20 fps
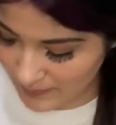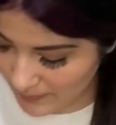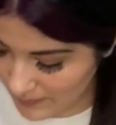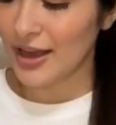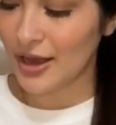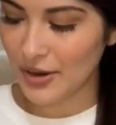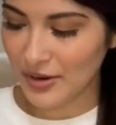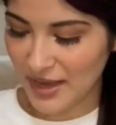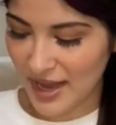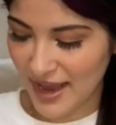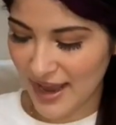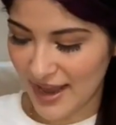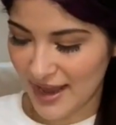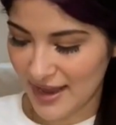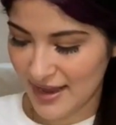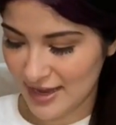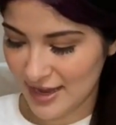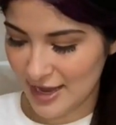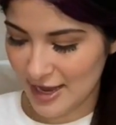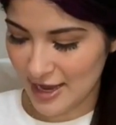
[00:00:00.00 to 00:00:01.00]
Okay,
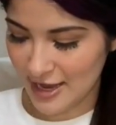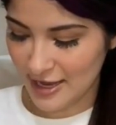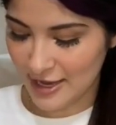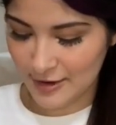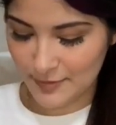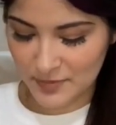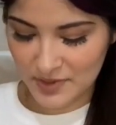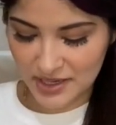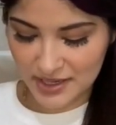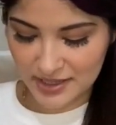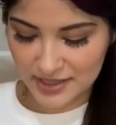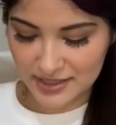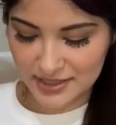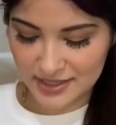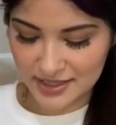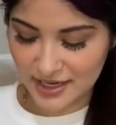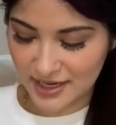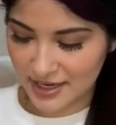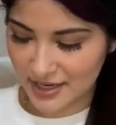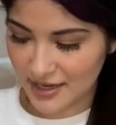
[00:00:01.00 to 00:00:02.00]
I am
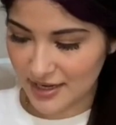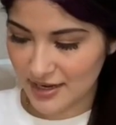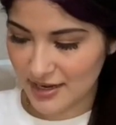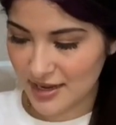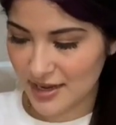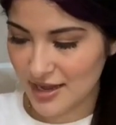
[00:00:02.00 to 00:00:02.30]
done.